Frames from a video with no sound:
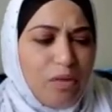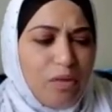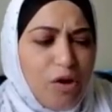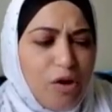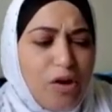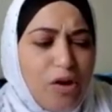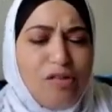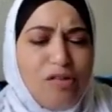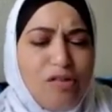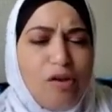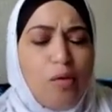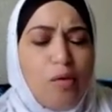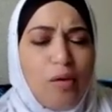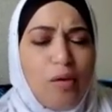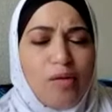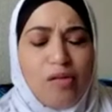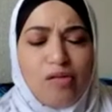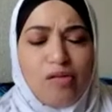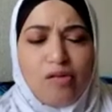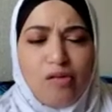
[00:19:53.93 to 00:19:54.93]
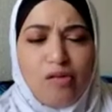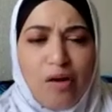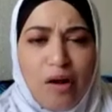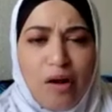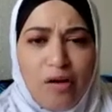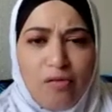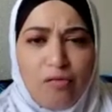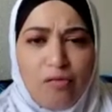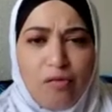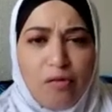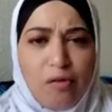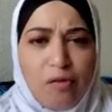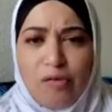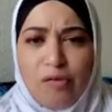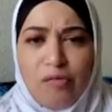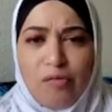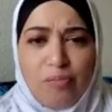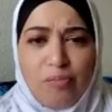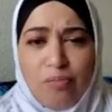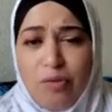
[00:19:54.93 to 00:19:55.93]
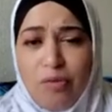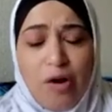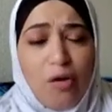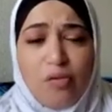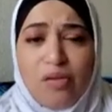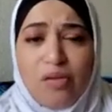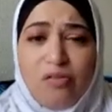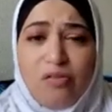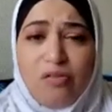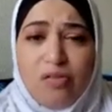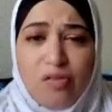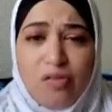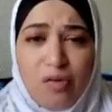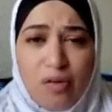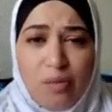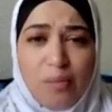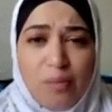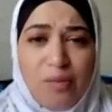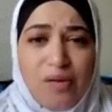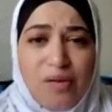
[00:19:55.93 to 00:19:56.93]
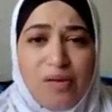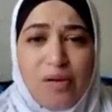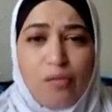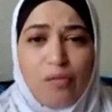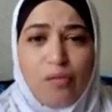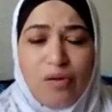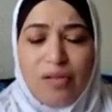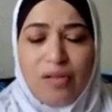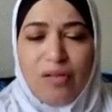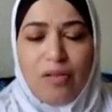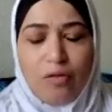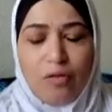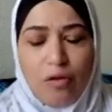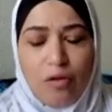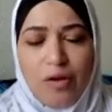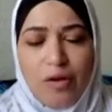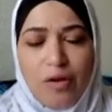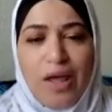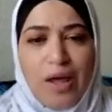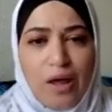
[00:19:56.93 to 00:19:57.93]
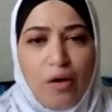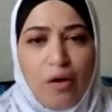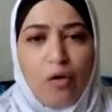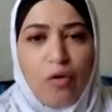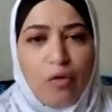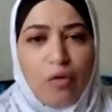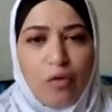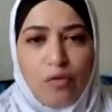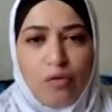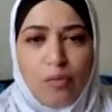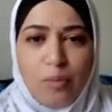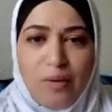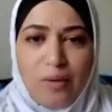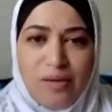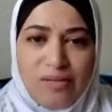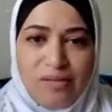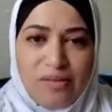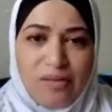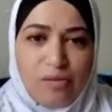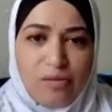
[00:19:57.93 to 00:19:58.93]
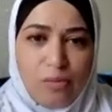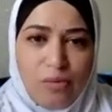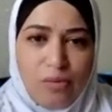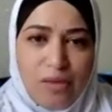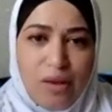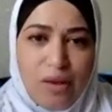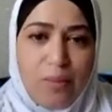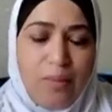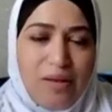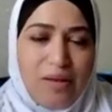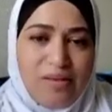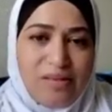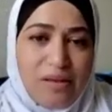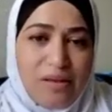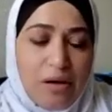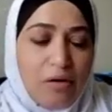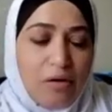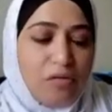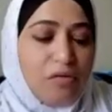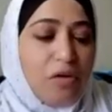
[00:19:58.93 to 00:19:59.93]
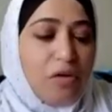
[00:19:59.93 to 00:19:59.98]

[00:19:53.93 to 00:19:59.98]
continuing to strive for, you know, self development and really looking at all those places within myself.